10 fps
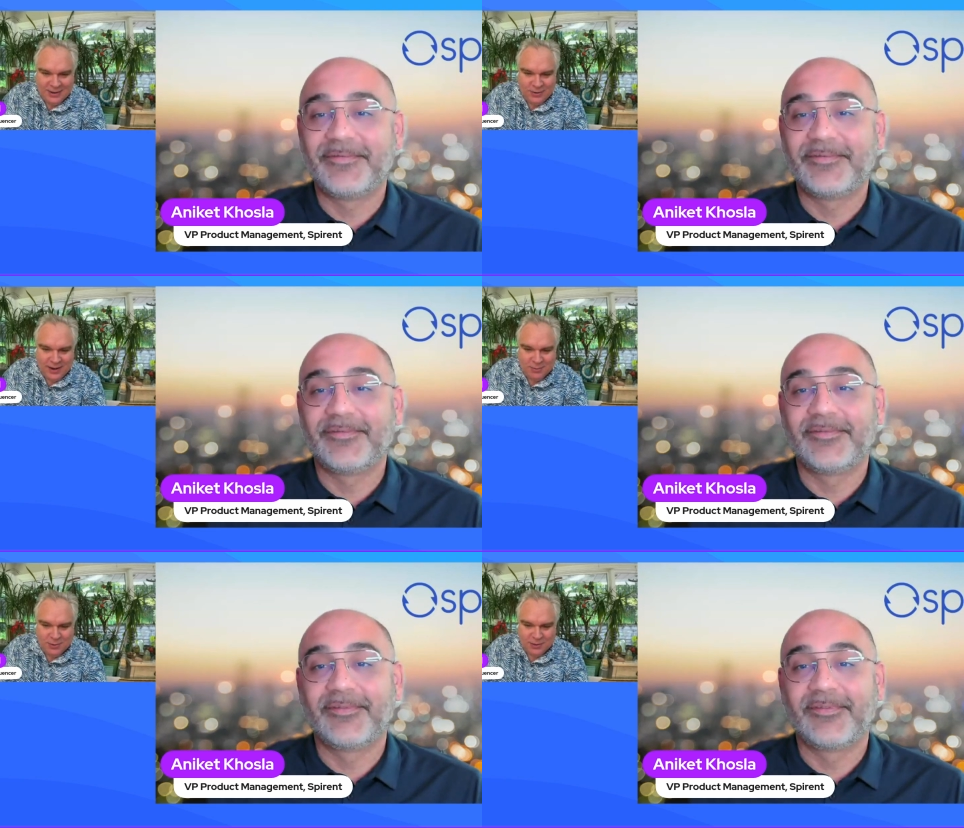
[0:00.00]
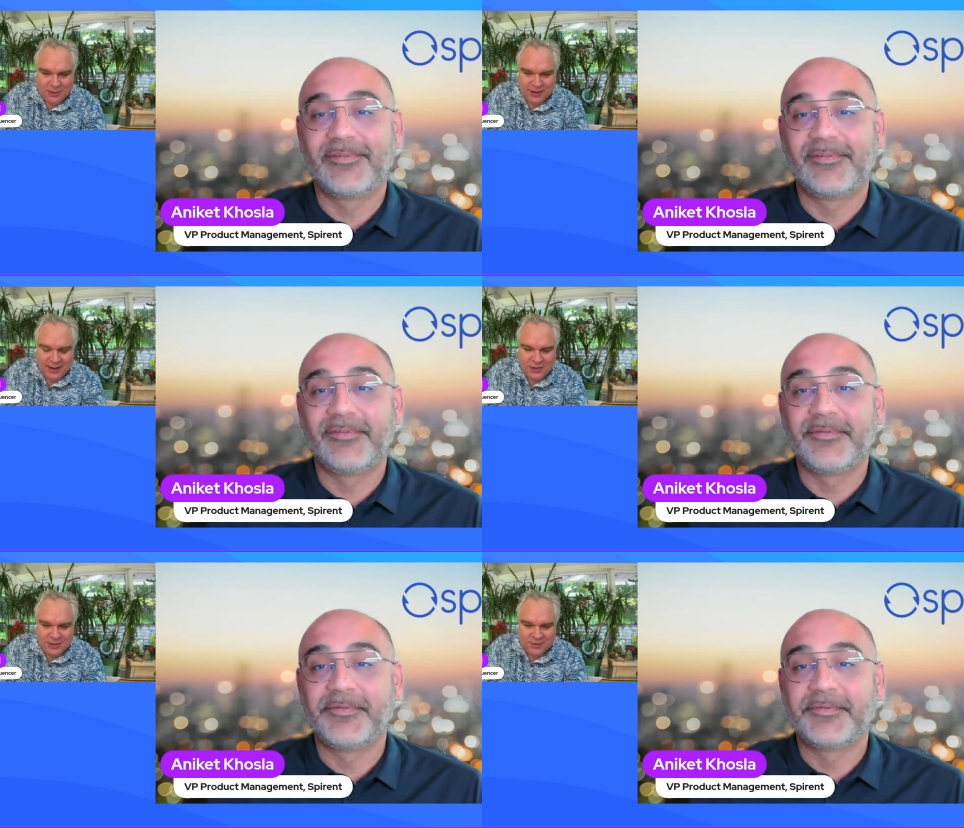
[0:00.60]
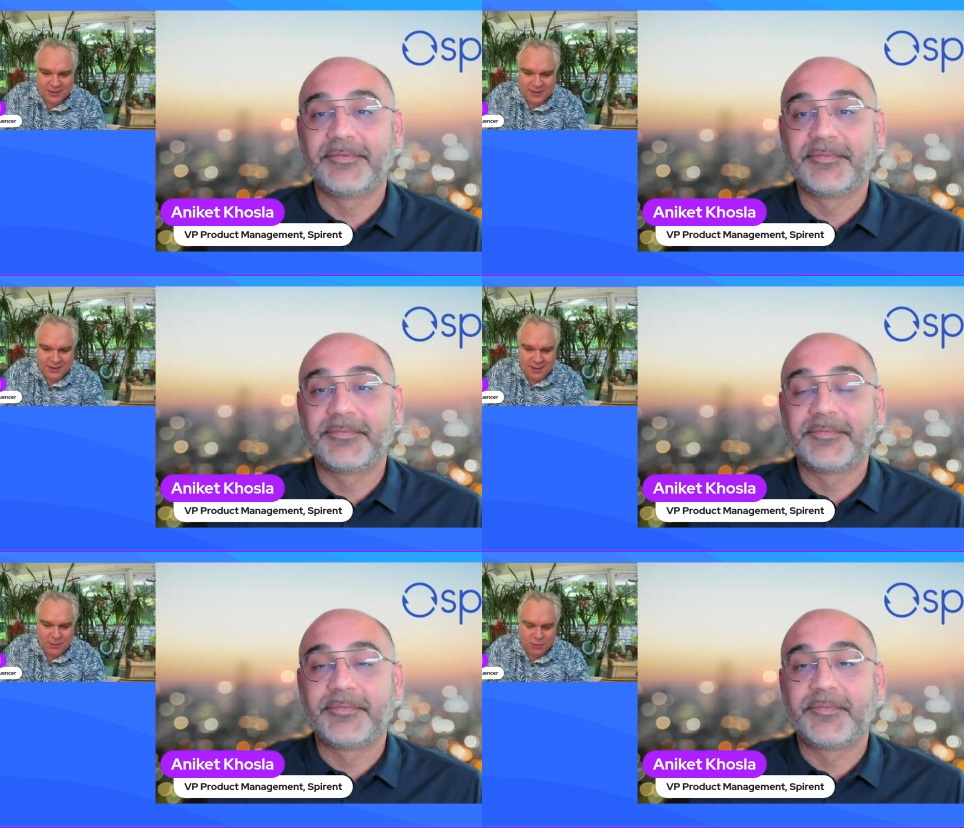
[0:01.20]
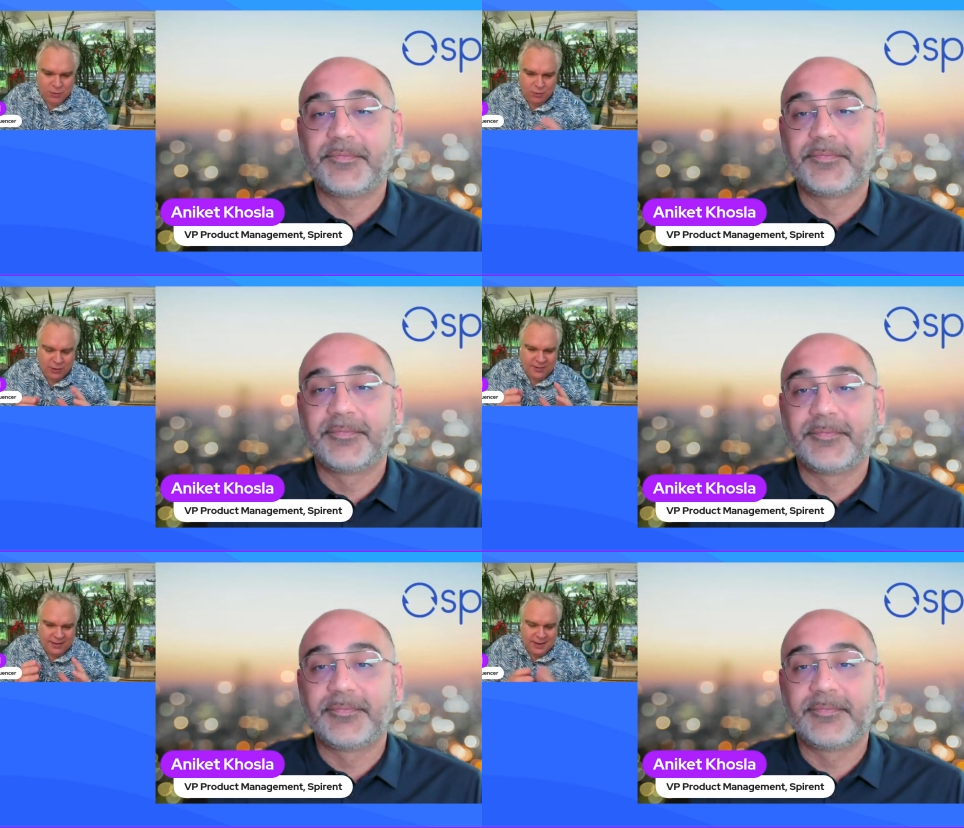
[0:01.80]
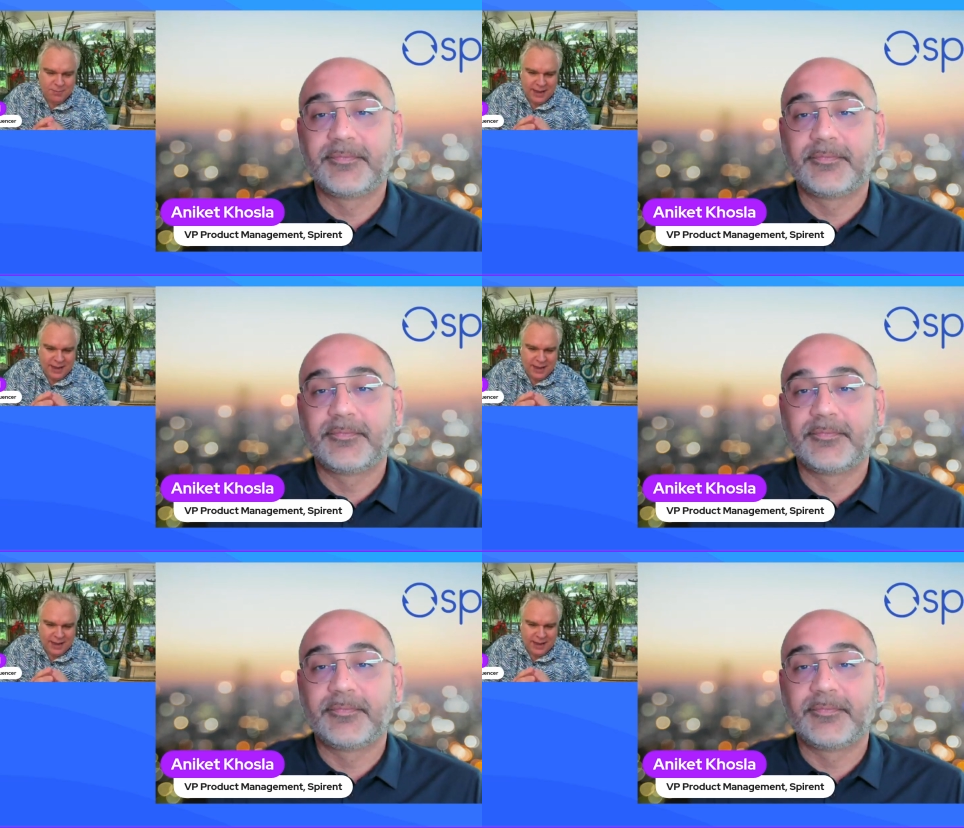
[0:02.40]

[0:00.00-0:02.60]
Speaker 1: the incredible creation of Ethernet. But what's the